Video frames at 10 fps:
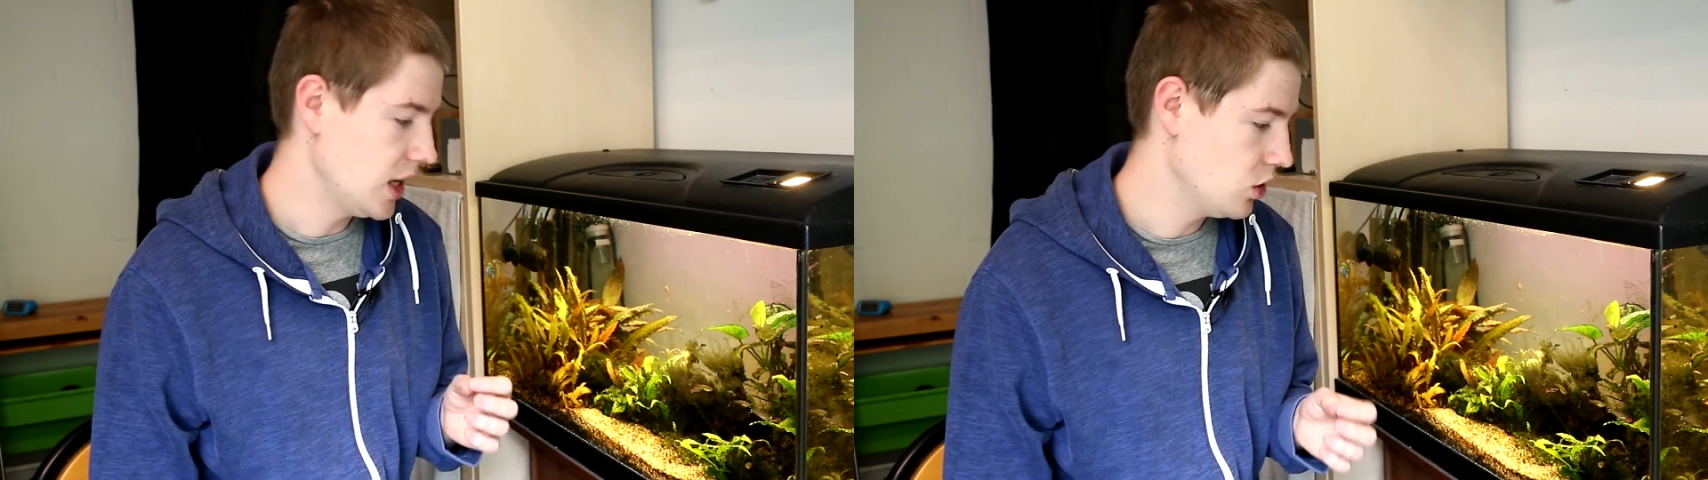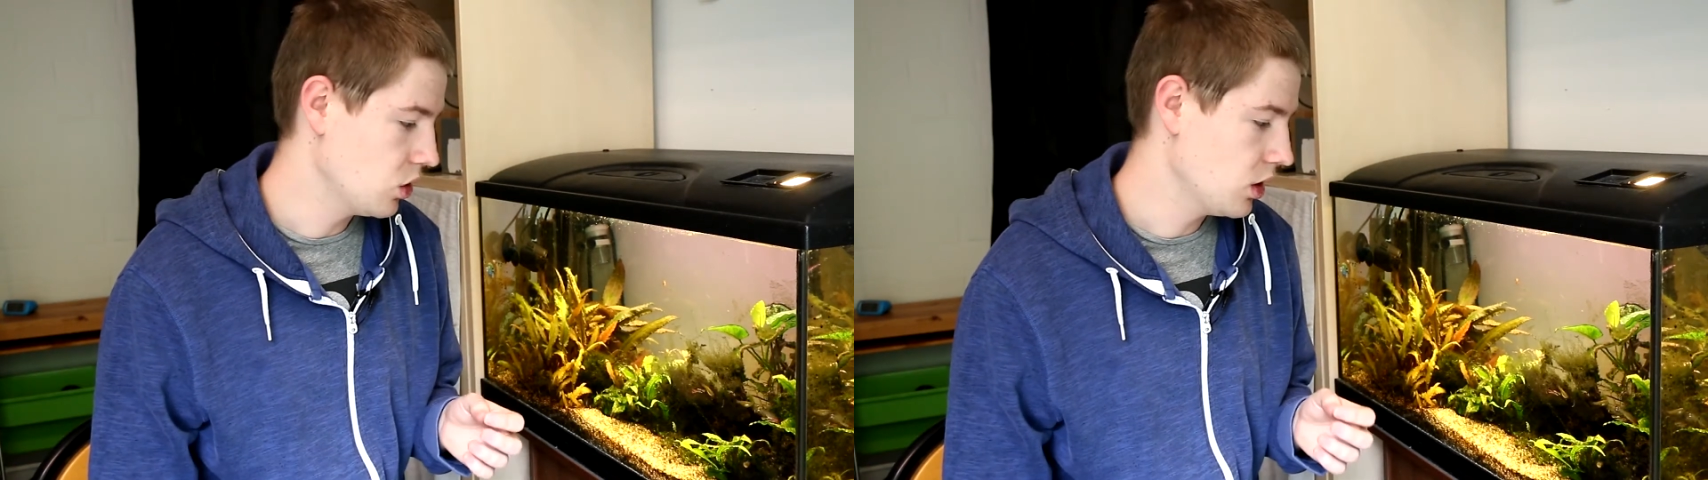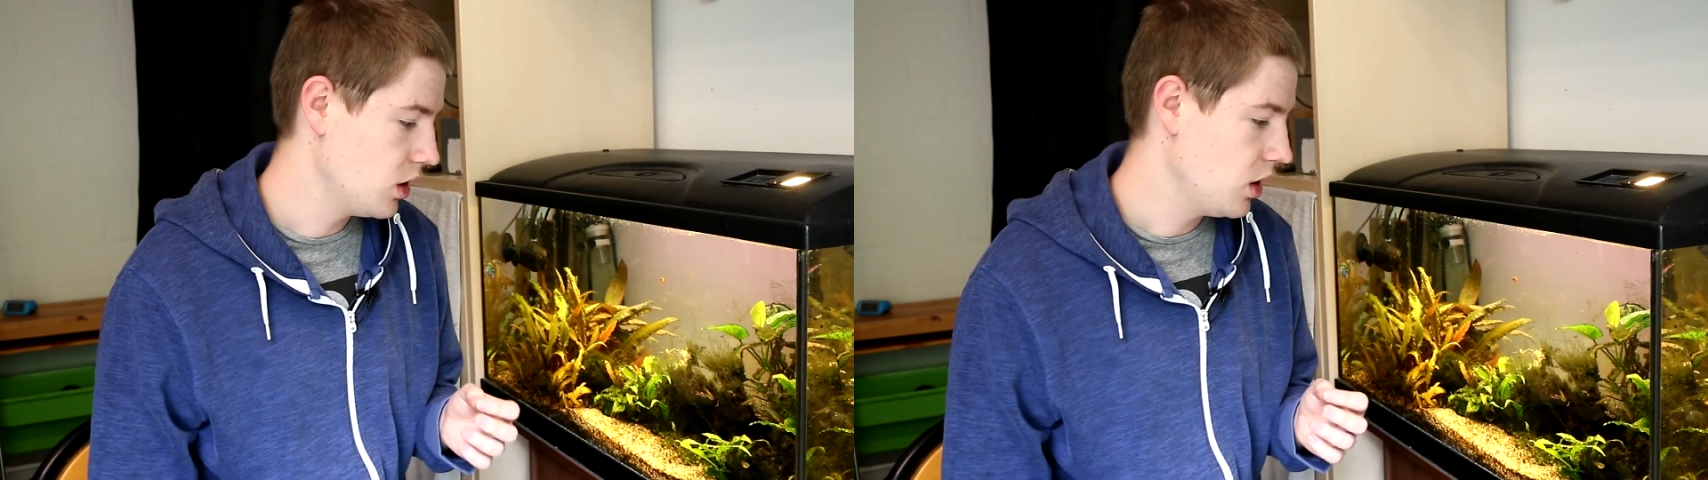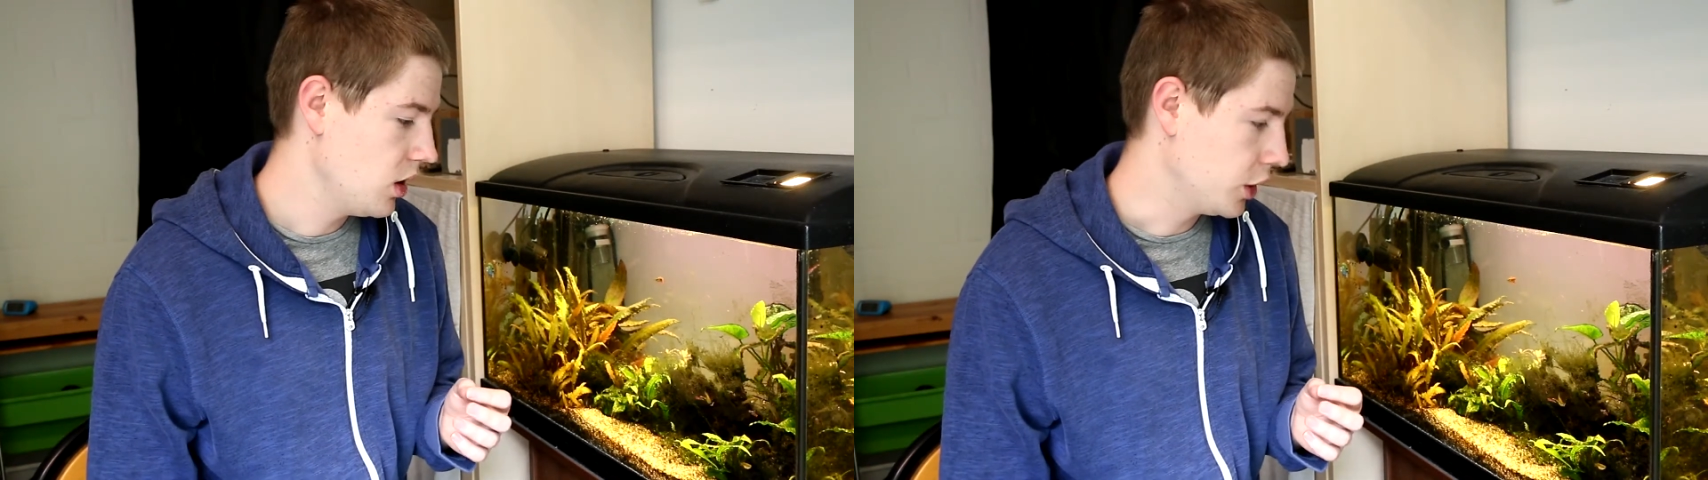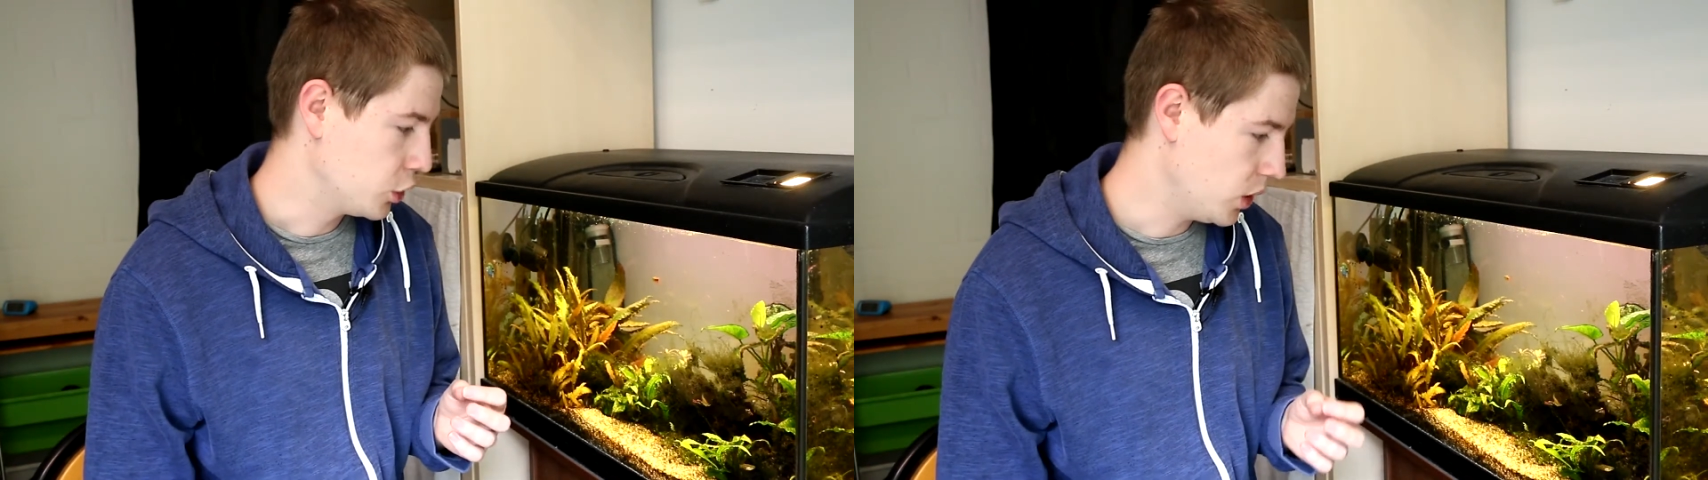your
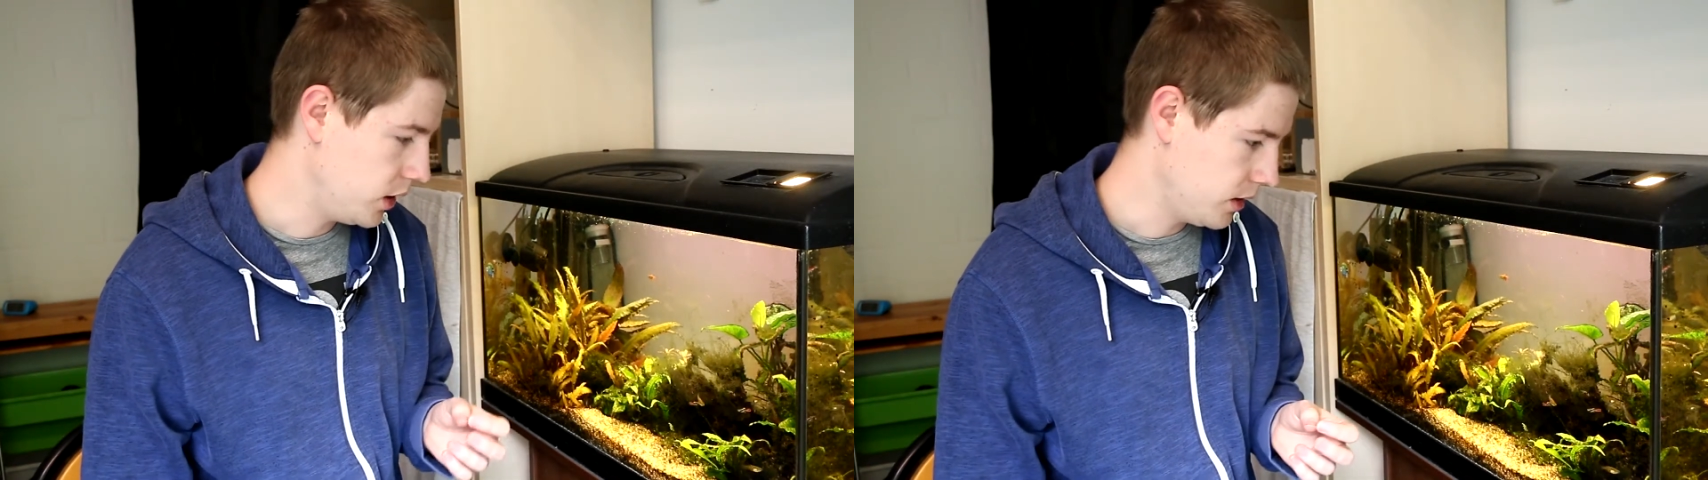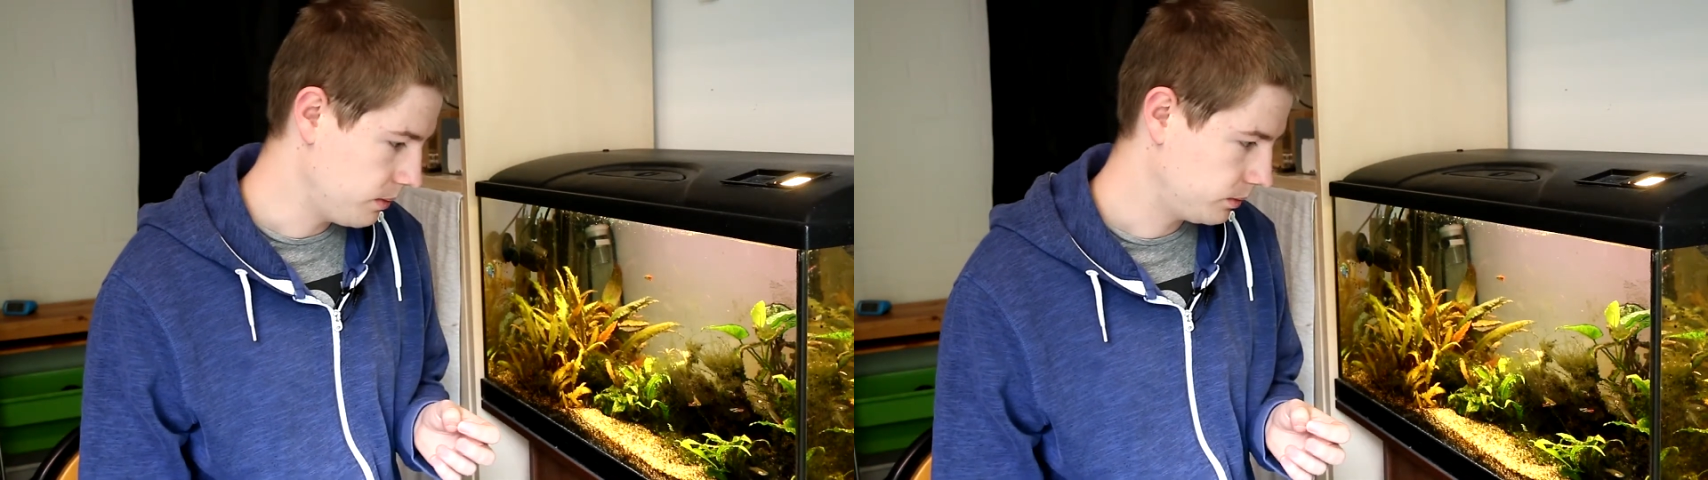aquarium.